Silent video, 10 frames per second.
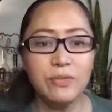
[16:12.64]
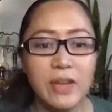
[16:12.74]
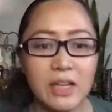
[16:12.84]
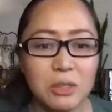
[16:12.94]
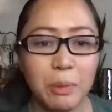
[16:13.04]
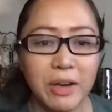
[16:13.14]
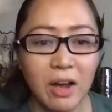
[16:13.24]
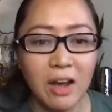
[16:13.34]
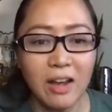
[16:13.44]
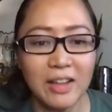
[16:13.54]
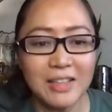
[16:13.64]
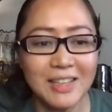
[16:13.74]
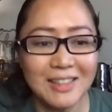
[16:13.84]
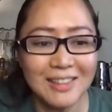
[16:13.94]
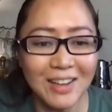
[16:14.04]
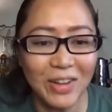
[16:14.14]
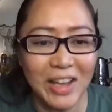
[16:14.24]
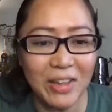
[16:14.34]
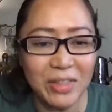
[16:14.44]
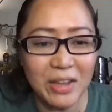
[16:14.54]
fixed, but is it? Okay,
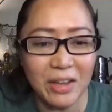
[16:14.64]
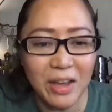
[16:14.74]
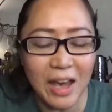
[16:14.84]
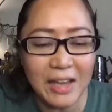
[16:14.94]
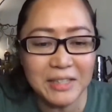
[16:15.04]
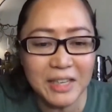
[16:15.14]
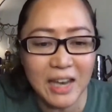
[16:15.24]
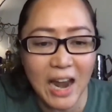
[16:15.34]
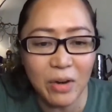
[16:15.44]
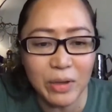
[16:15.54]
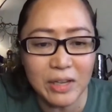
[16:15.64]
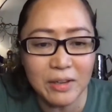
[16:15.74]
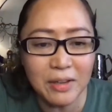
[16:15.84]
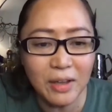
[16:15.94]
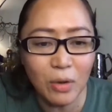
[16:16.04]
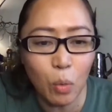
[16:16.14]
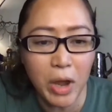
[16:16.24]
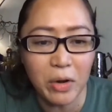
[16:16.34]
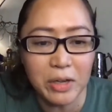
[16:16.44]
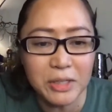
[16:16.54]
I think I see Larry
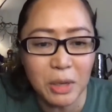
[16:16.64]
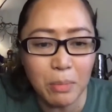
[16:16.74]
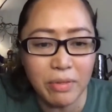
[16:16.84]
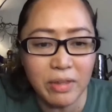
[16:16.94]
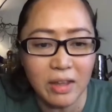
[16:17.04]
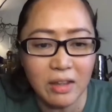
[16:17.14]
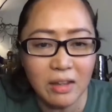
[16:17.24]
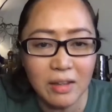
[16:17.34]
wearing something.